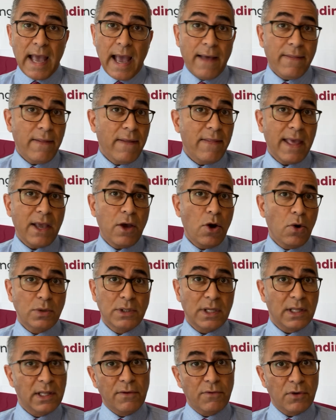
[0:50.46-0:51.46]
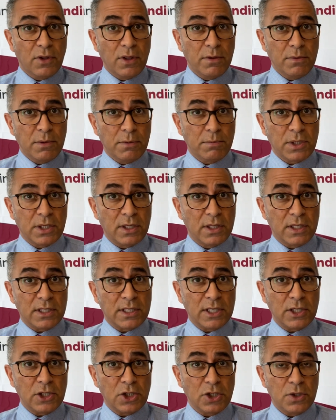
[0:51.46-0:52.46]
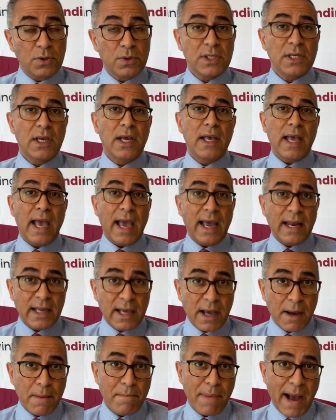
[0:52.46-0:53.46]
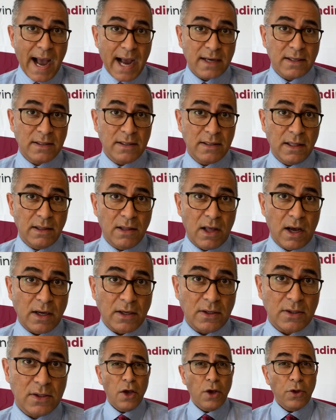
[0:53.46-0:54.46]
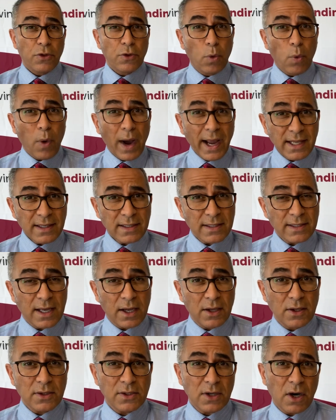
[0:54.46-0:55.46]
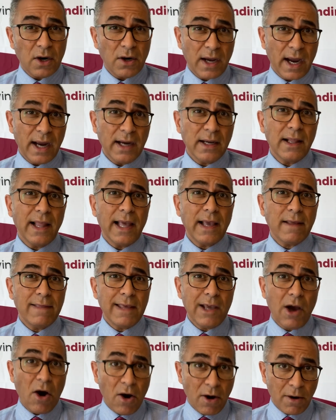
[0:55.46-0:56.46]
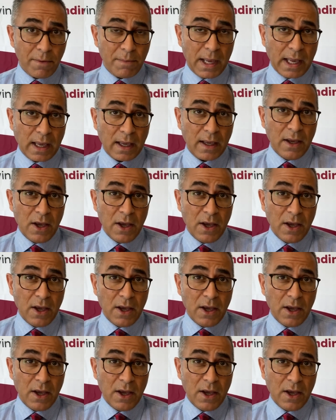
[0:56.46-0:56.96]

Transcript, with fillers: and then they go deliver them to the tissues and come back to the lungs. The white cells are kind of like the army.